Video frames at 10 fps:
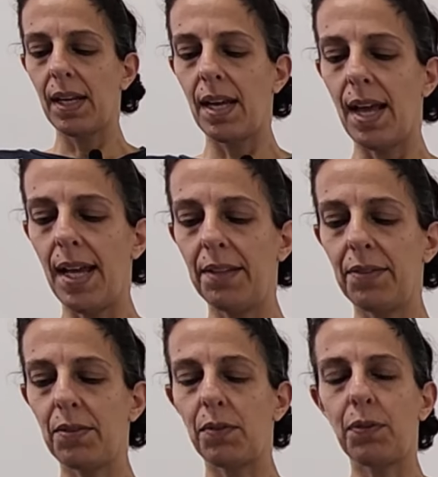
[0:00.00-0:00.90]

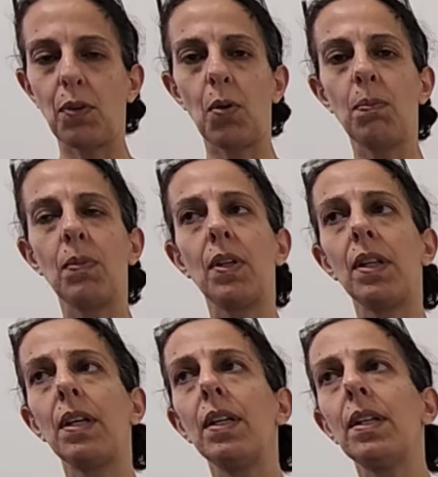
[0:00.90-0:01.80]
And from
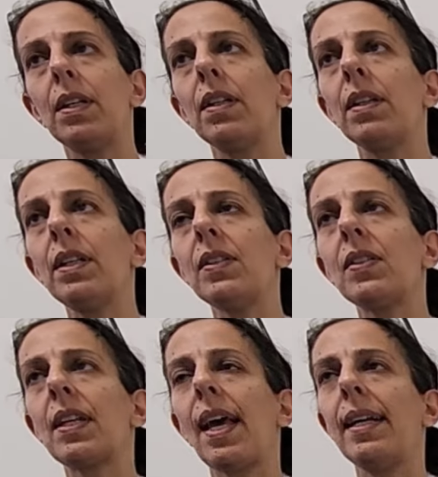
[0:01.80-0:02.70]

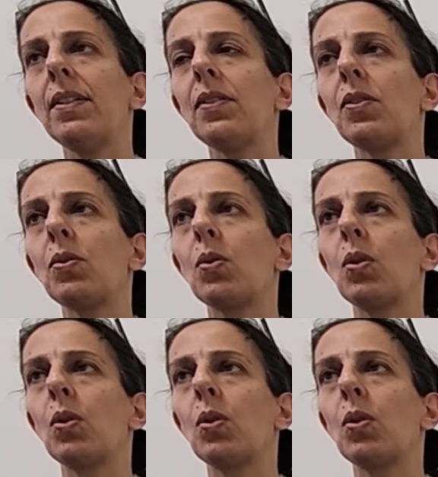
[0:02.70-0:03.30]
this case,